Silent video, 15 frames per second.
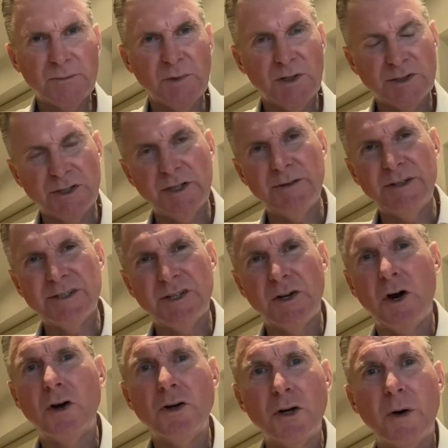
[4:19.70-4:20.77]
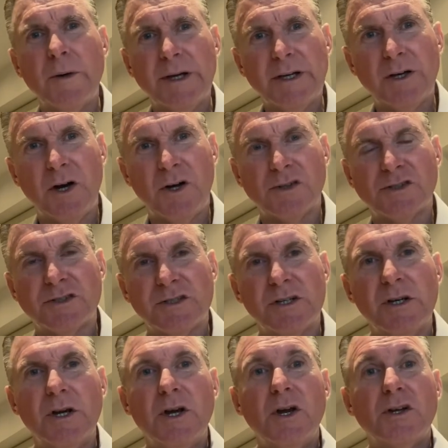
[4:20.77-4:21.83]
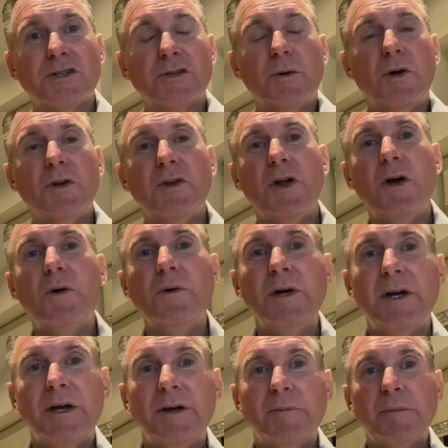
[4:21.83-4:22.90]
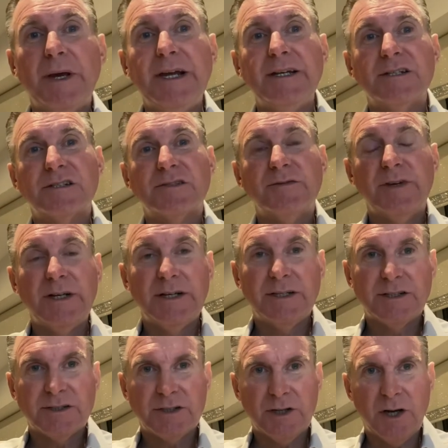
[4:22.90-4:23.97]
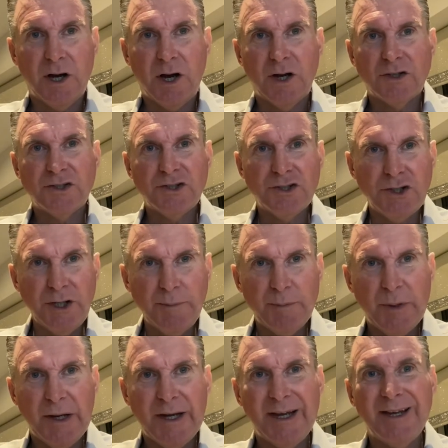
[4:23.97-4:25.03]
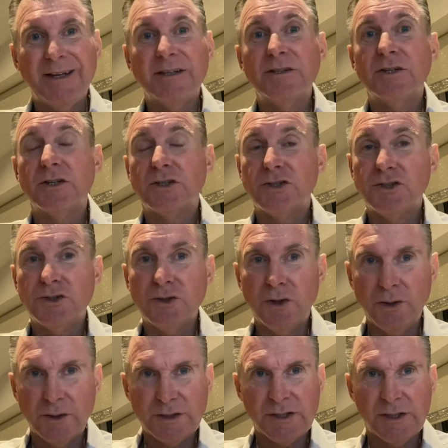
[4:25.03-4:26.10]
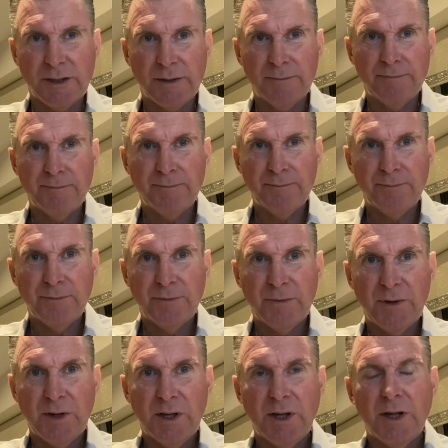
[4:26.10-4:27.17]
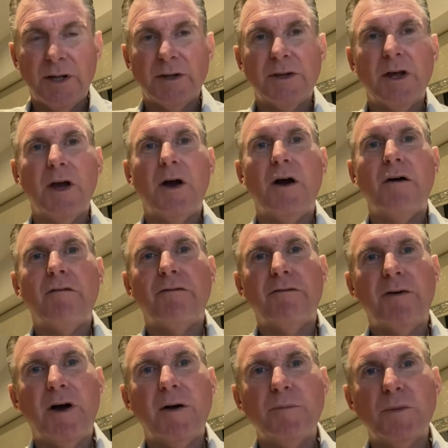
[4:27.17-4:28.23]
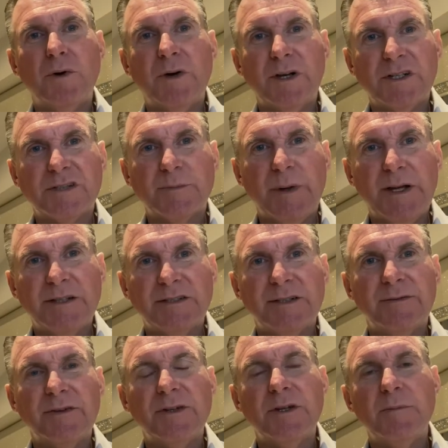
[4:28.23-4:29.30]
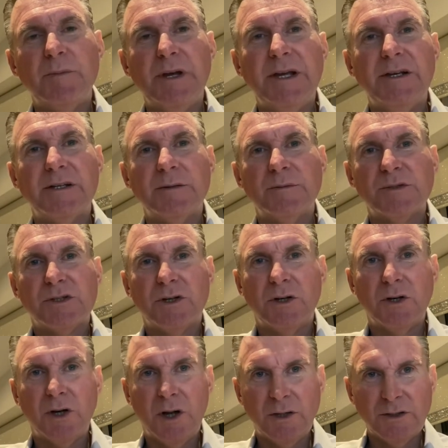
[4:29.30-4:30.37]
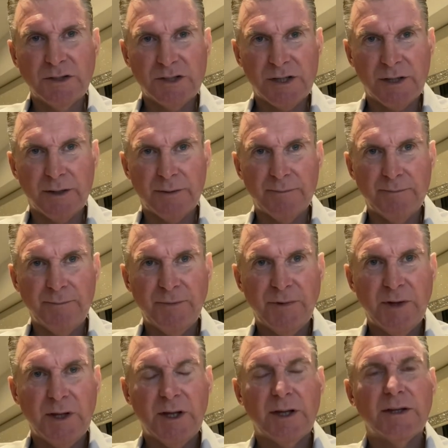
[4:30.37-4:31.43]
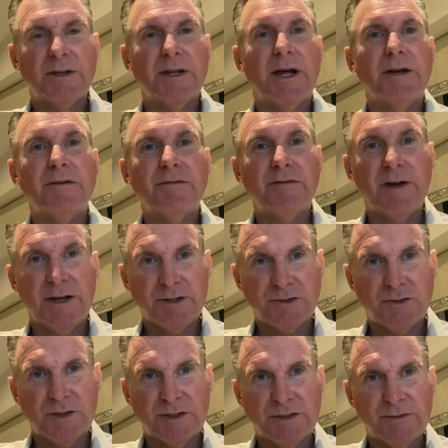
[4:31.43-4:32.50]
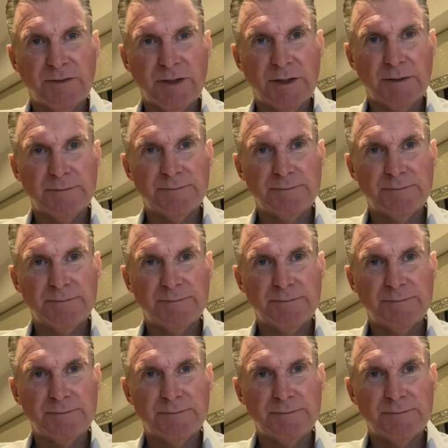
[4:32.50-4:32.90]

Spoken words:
So there is an ongoing cost. So although penis fillers are cheaper in the short term, they are far more expensive in the medium to long term than a fat transfer.